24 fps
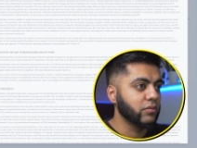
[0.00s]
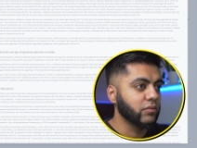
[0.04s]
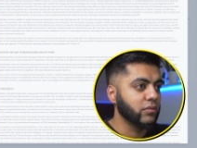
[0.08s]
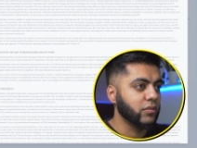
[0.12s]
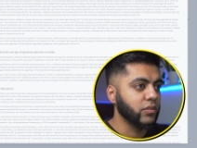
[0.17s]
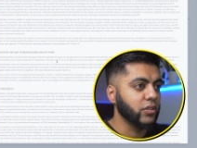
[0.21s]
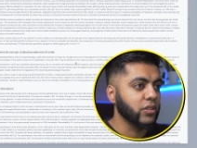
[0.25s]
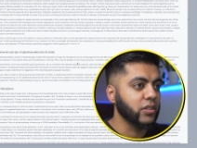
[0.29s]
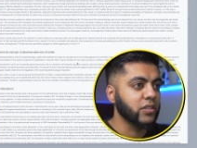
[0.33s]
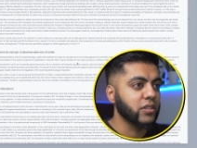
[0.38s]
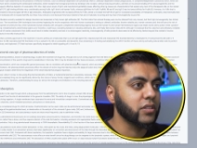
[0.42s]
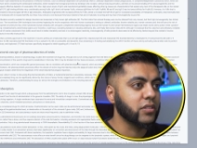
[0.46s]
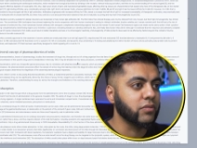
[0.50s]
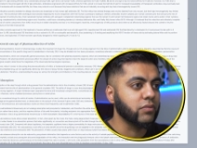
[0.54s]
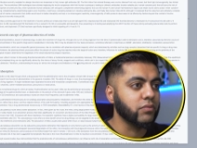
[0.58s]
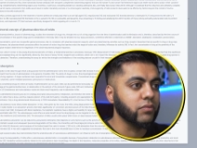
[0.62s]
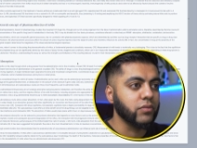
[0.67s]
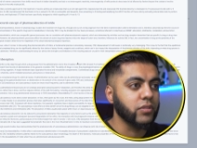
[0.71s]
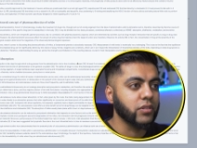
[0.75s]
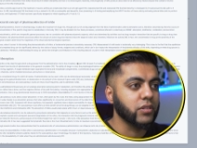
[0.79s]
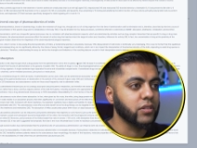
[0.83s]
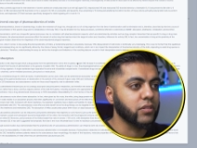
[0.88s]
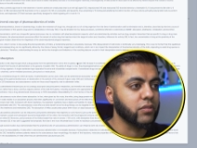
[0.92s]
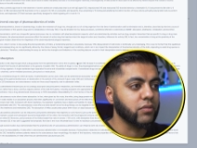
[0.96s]
You can just you
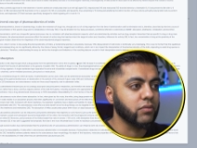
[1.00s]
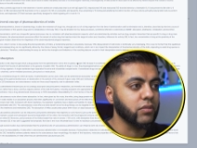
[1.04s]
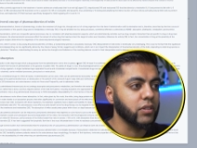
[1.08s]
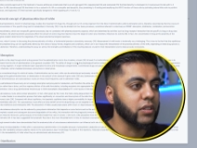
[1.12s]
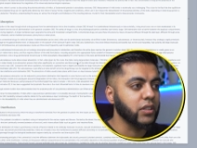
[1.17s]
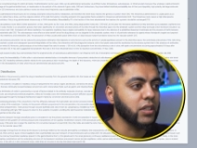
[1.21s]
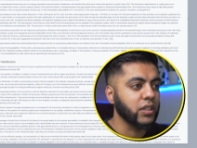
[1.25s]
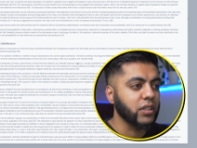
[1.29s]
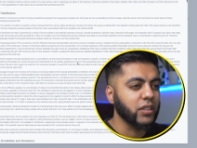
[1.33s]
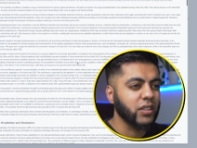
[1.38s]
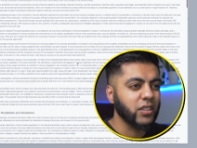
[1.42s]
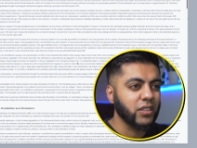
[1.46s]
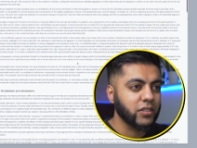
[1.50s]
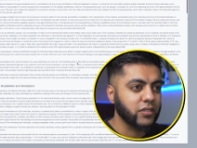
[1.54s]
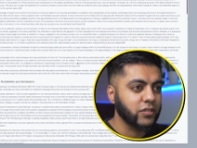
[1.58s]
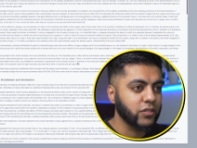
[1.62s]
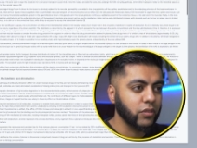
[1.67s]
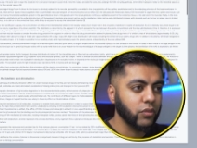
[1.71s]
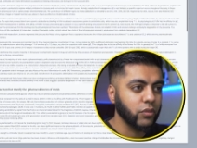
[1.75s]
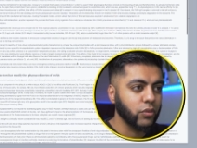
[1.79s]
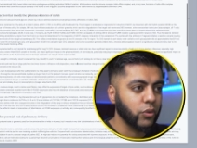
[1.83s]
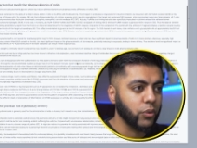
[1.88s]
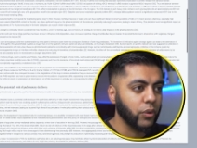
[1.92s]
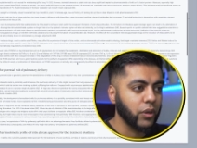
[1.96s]
can just read it and it's
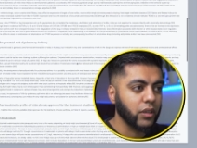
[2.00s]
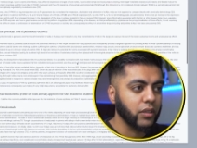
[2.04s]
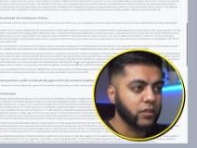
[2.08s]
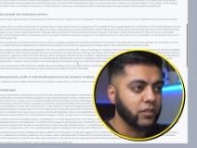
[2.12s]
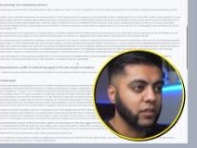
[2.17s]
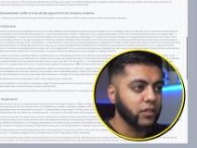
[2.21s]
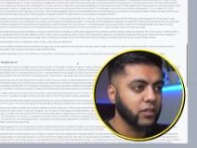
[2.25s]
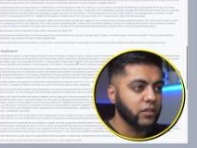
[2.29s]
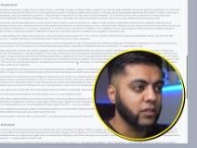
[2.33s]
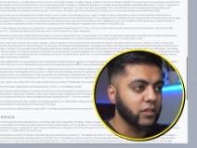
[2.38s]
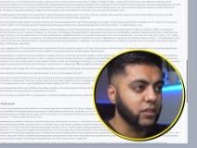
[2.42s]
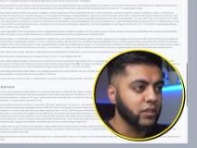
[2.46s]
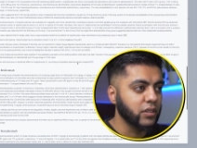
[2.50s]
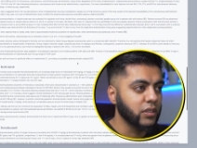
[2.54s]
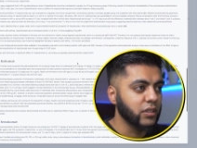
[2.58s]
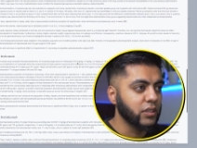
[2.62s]
so quick still.